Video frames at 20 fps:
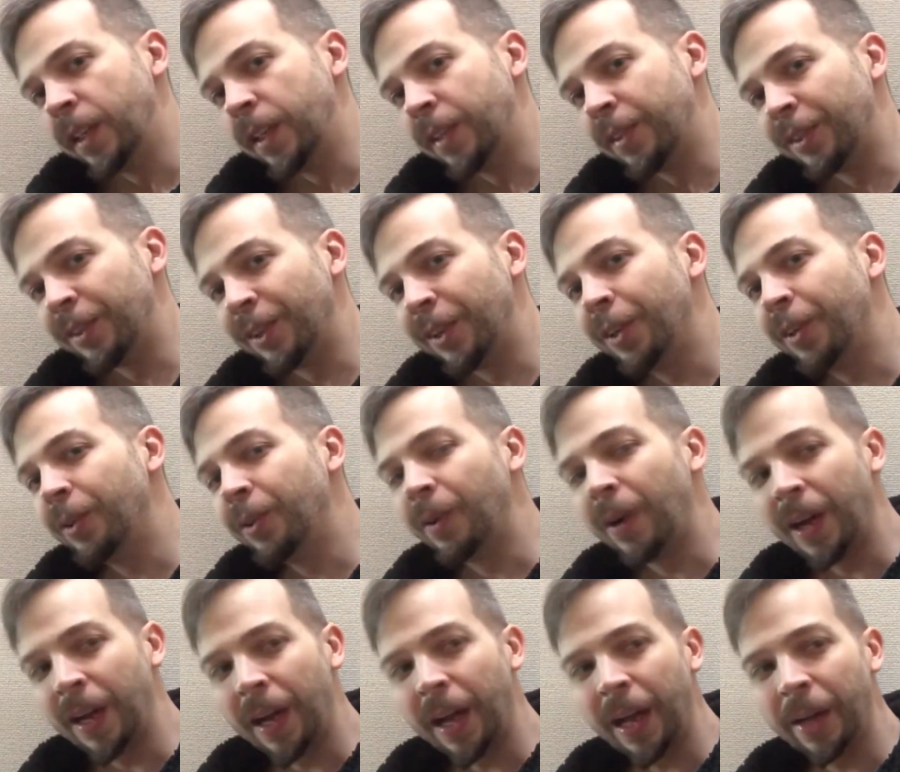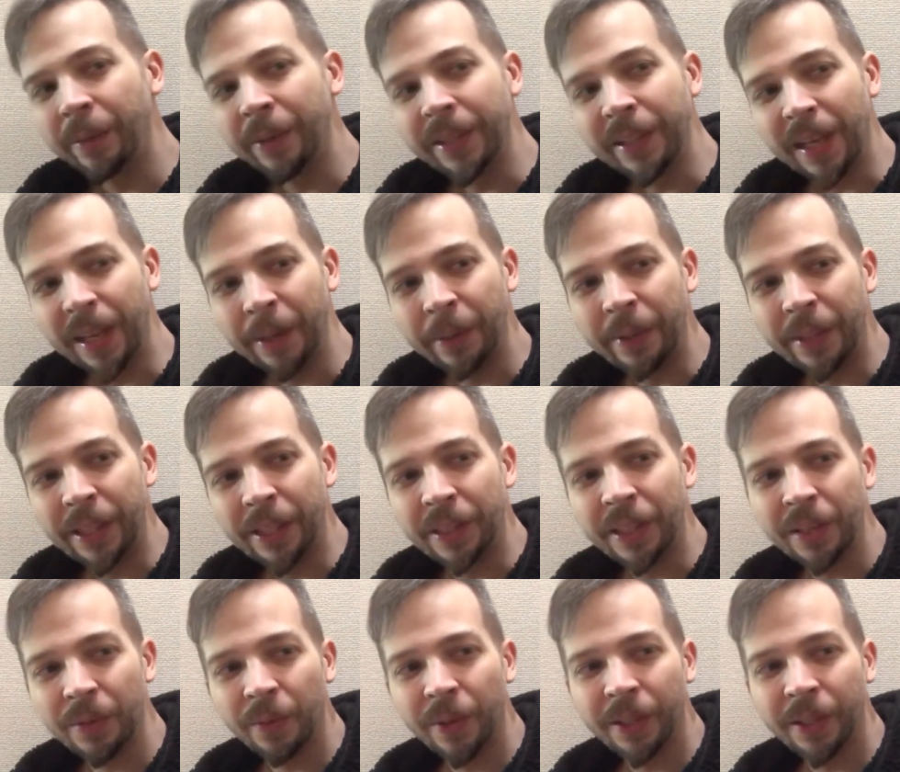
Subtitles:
So I would suggest